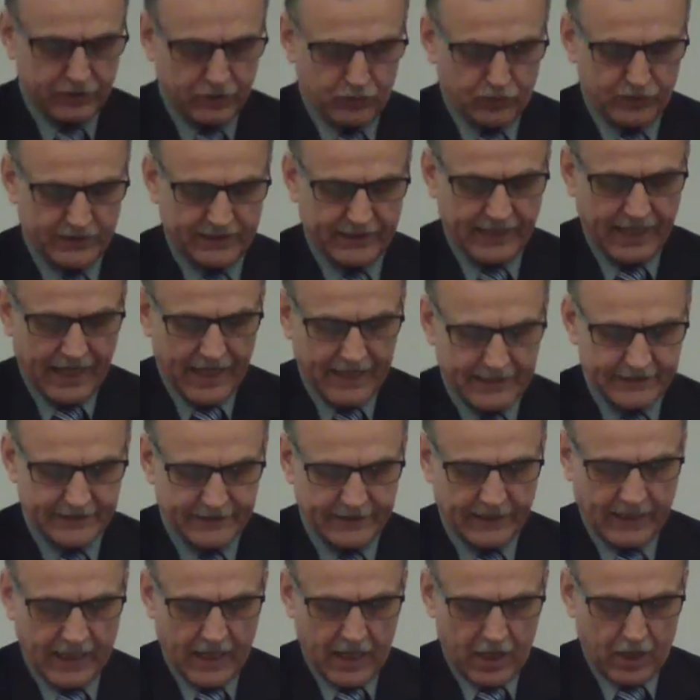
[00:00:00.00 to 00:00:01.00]
use
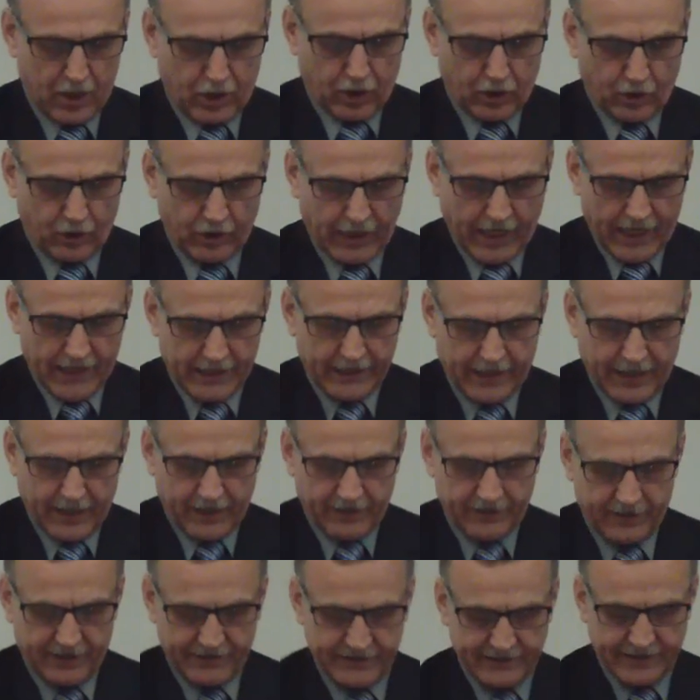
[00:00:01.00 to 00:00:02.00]
gas or any
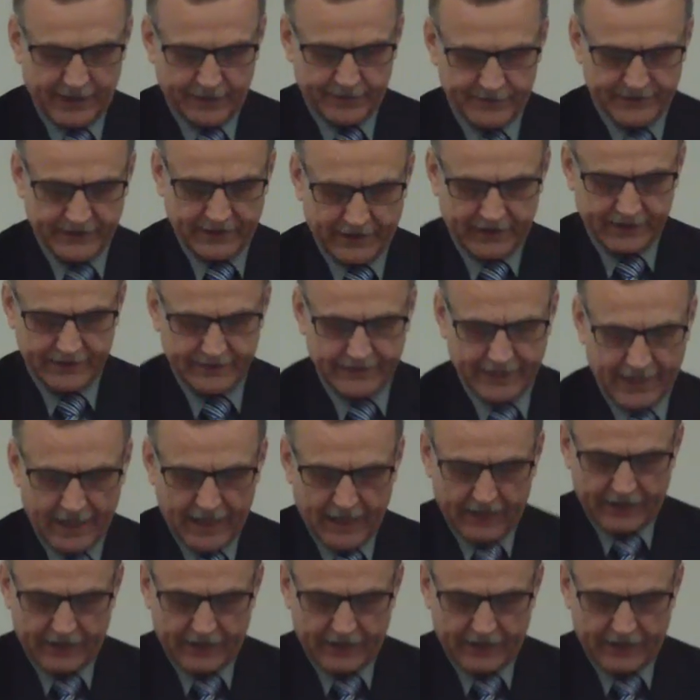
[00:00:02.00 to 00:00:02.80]
other substance